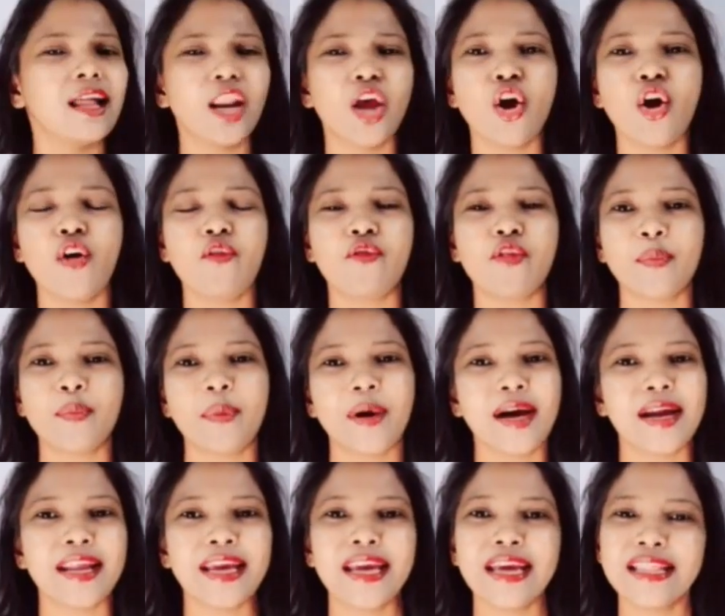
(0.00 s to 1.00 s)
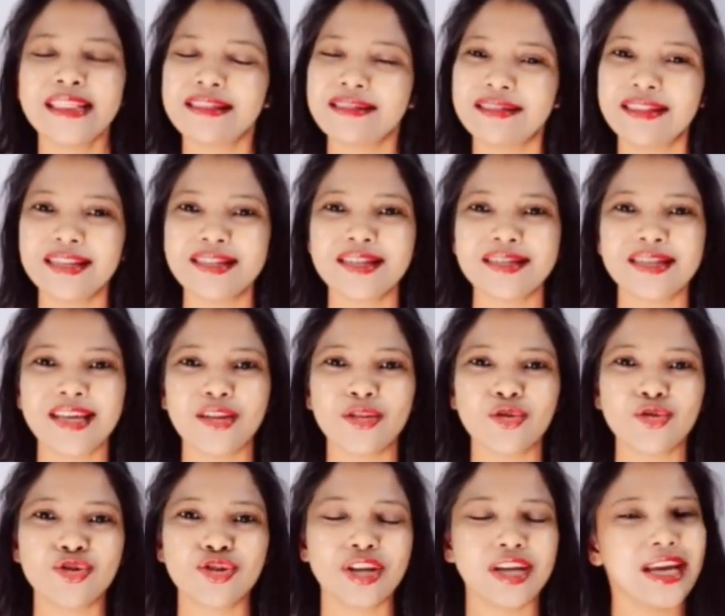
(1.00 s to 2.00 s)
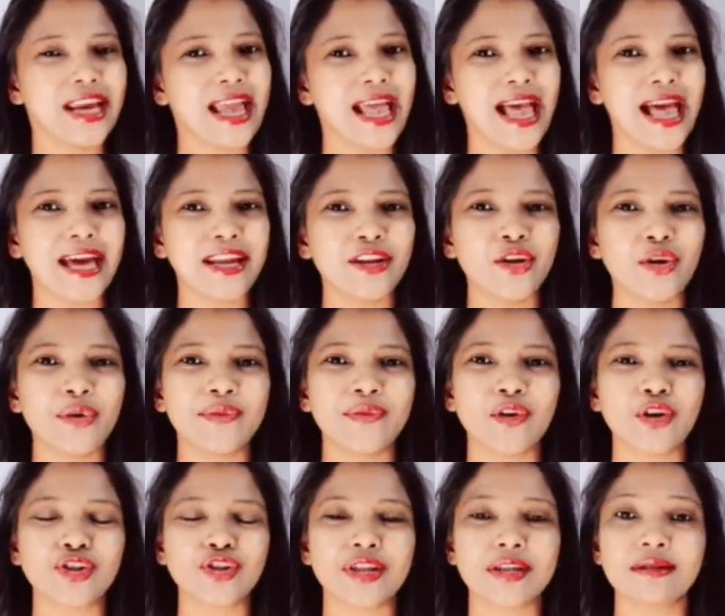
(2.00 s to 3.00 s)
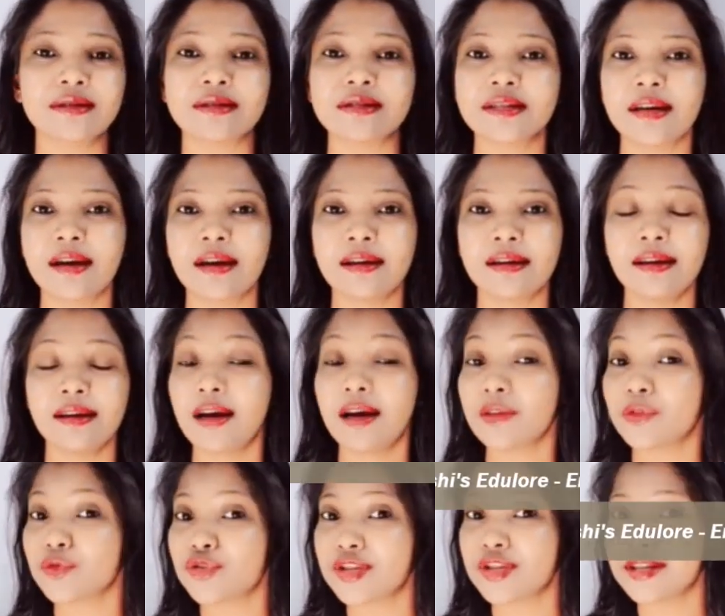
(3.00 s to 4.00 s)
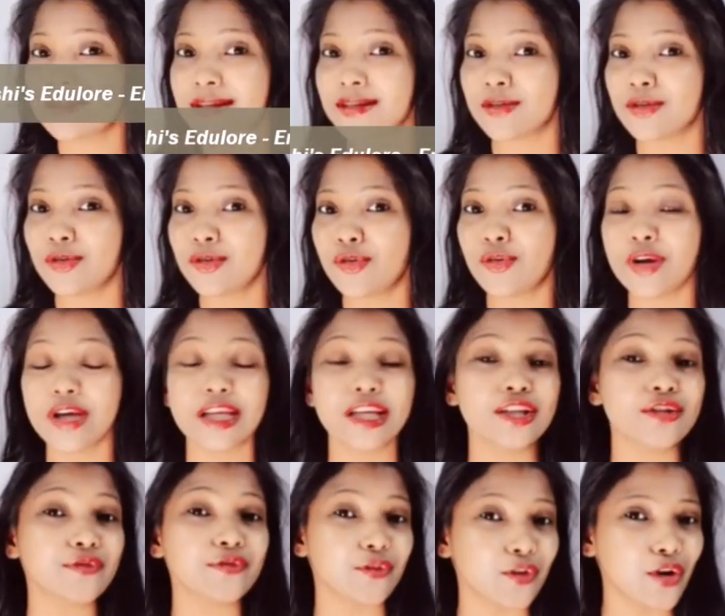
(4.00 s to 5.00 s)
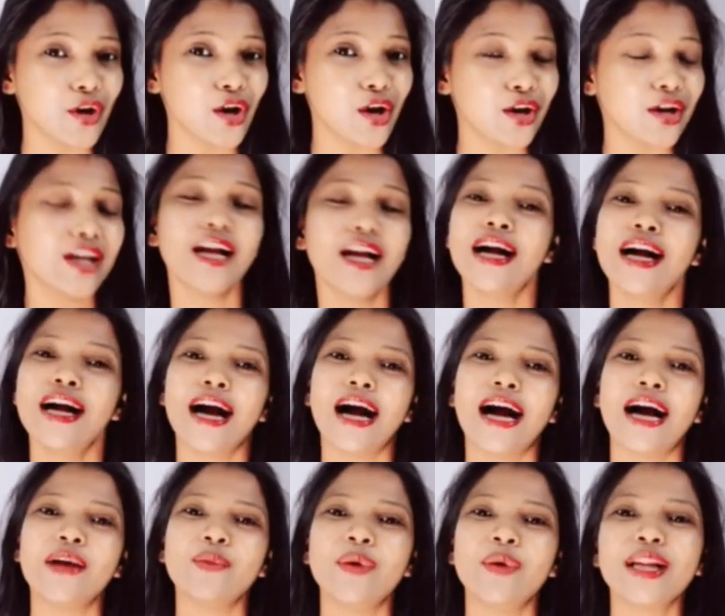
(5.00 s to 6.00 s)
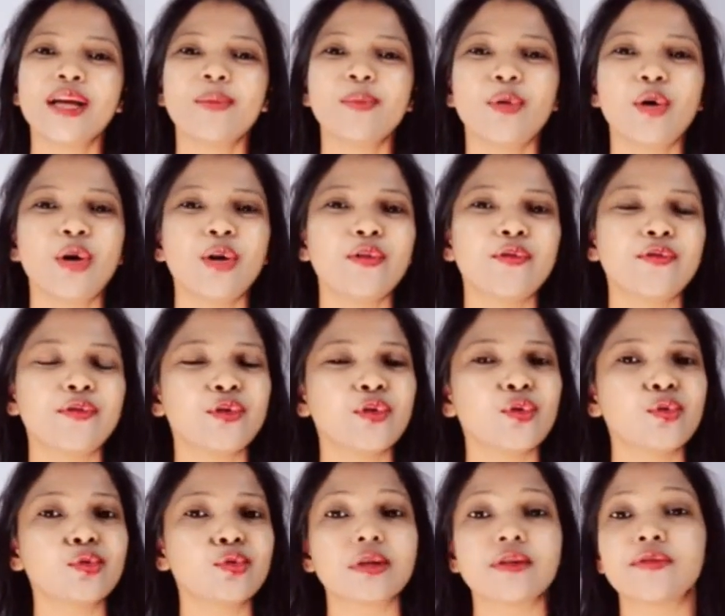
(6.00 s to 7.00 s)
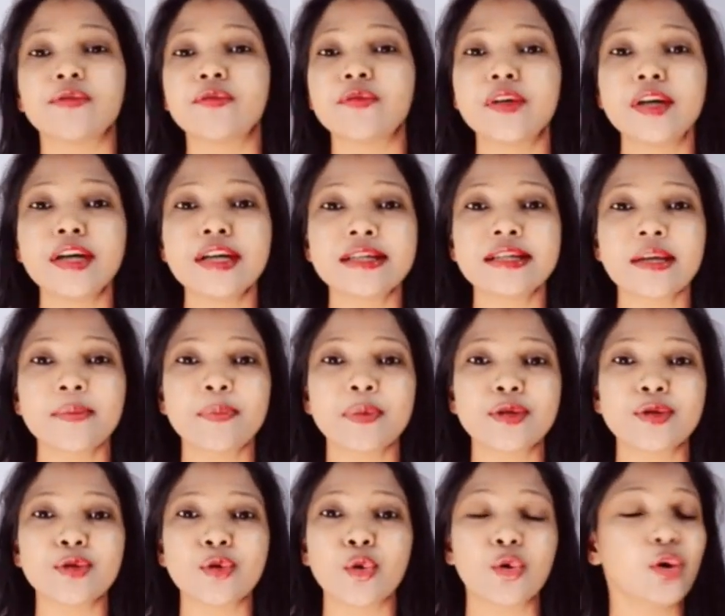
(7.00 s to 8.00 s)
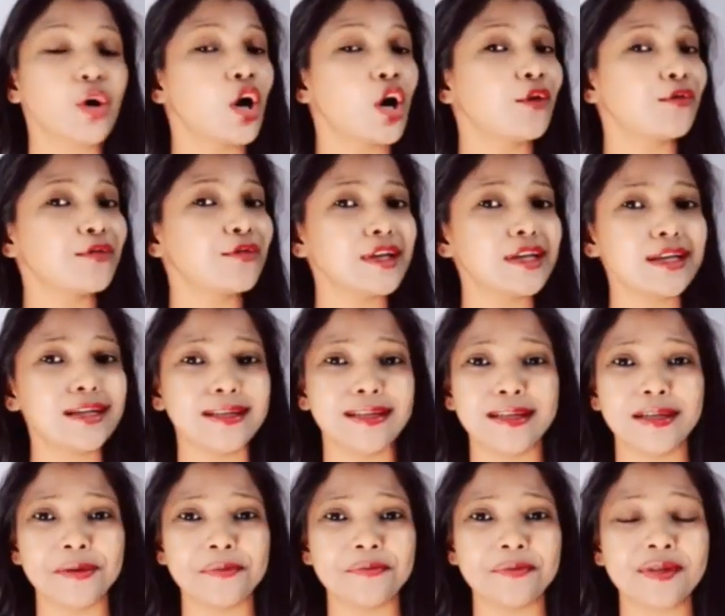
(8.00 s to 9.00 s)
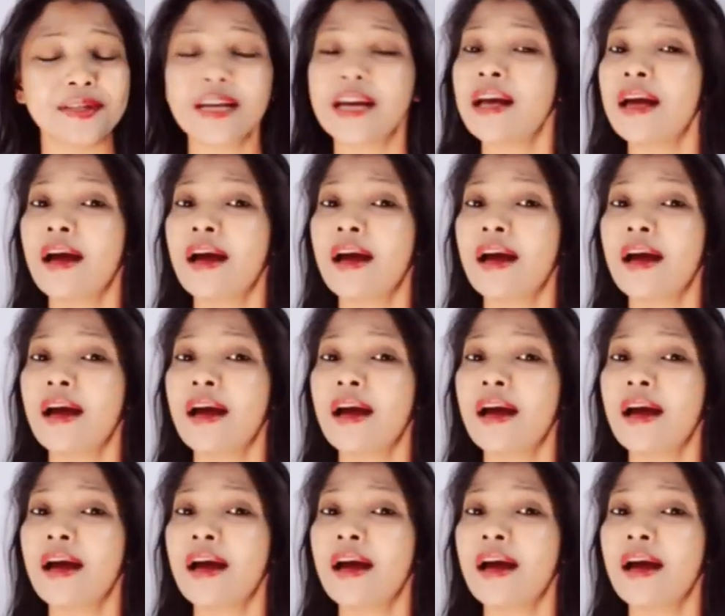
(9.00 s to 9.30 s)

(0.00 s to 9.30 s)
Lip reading: Hello everybody, this is Atoshi and you're watching the channel Atoshi'sEdulore English for All. I welcome all of you to the first episode of Idioms.